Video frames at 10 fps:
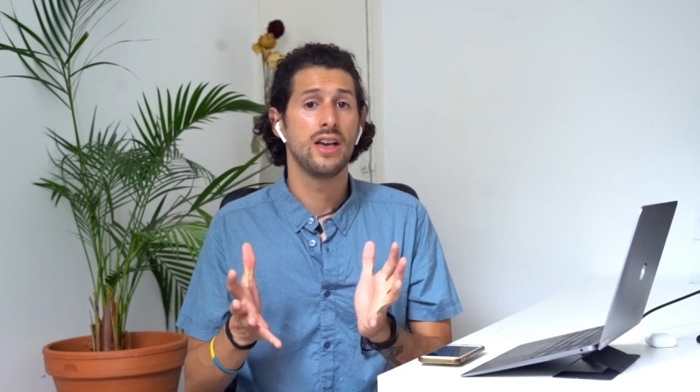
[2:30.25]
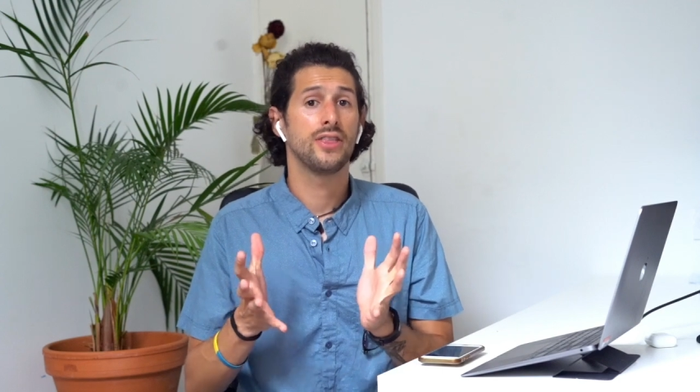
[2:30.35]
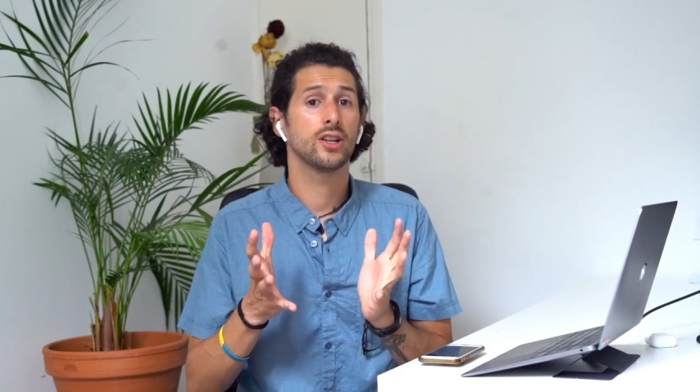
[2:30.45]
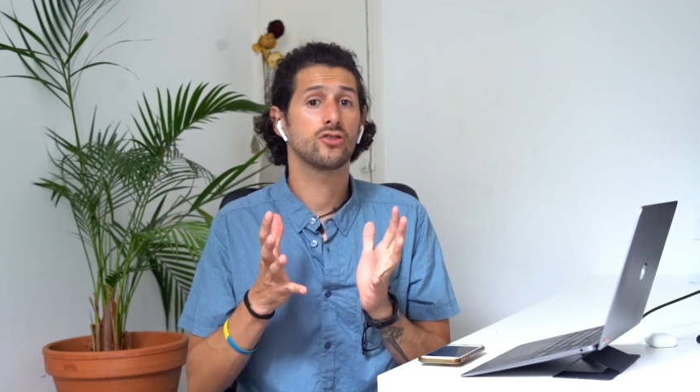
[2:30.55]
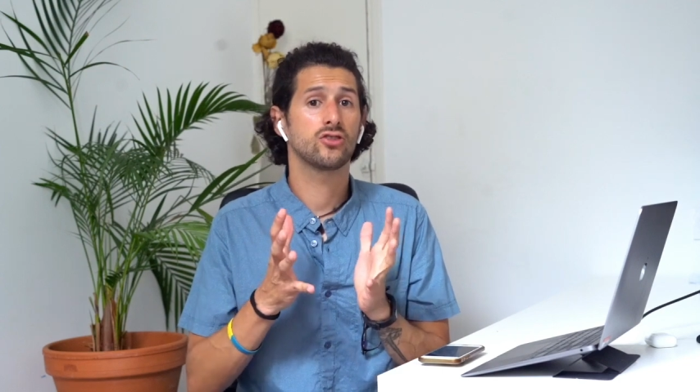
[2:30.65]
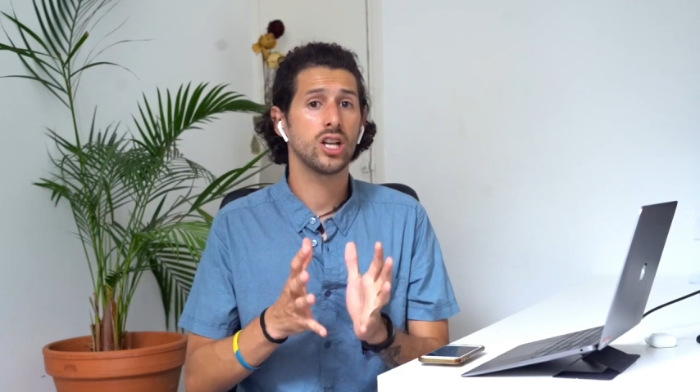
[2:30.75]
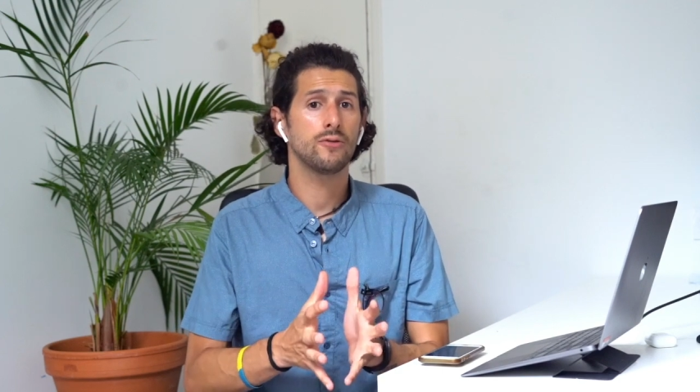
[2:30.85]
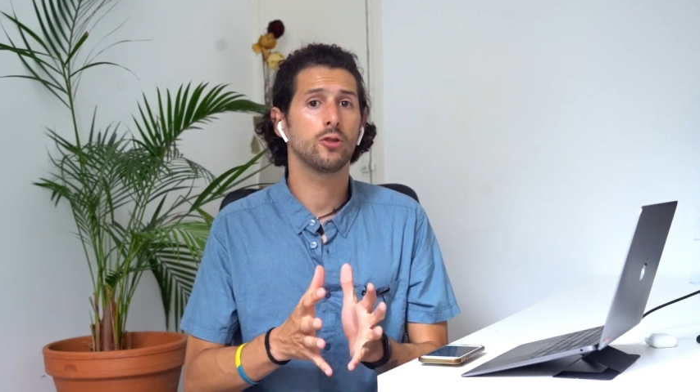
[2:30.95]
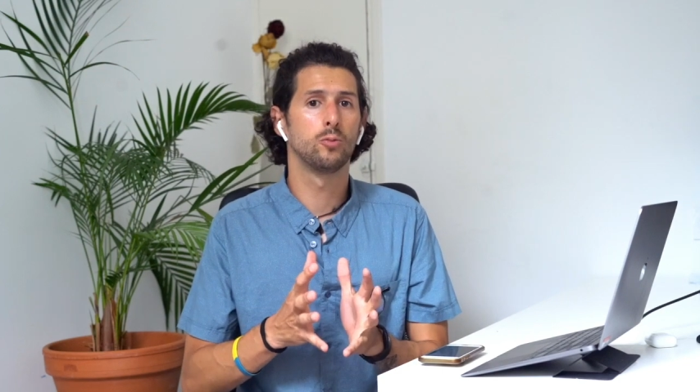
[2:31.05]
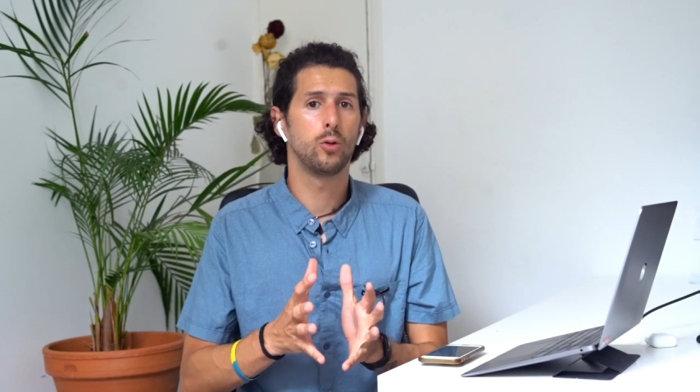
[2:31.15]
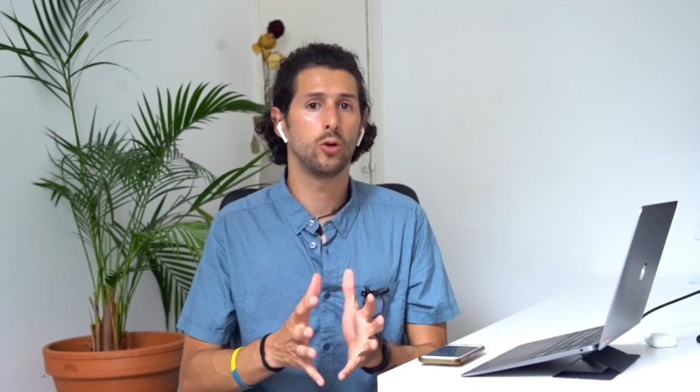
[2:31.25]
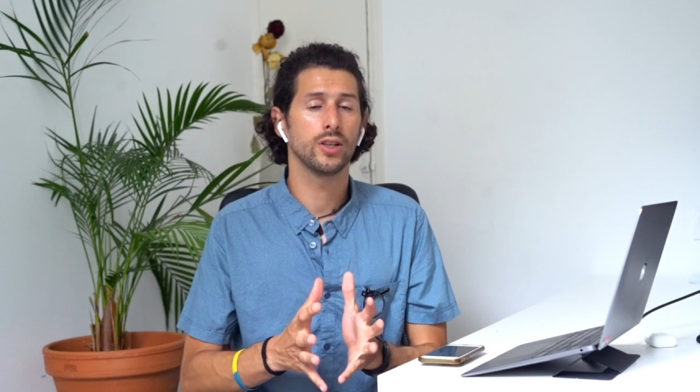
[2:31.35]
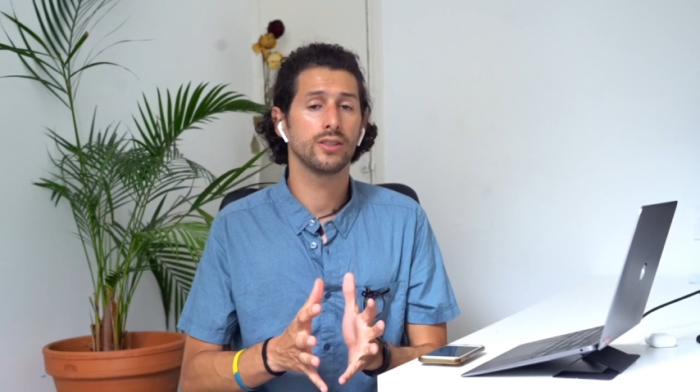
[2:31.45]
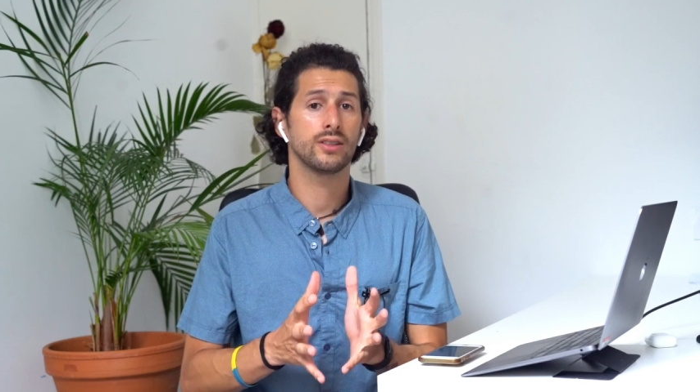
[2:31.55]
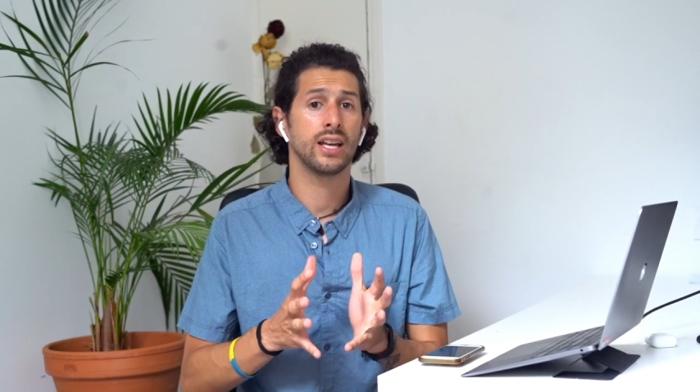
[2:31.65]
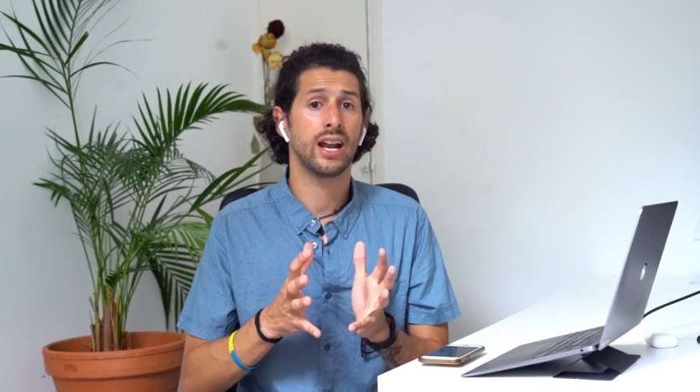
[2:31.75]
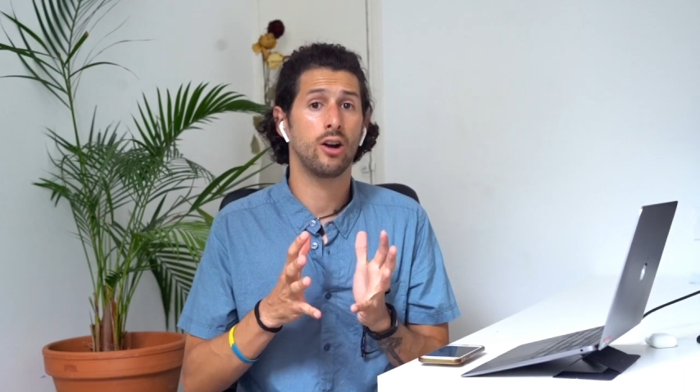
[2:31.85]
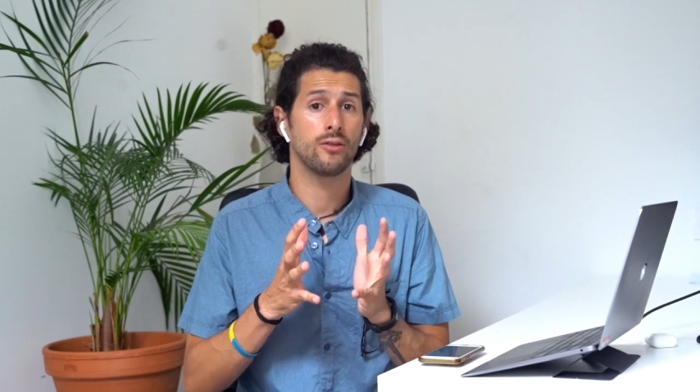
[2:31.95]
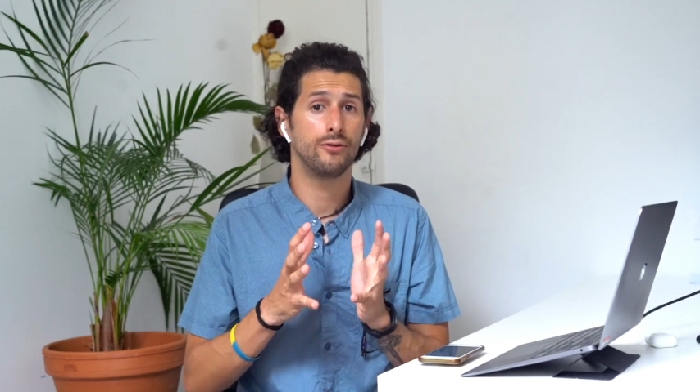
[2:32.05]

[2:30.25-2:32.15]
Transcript: there's several points that are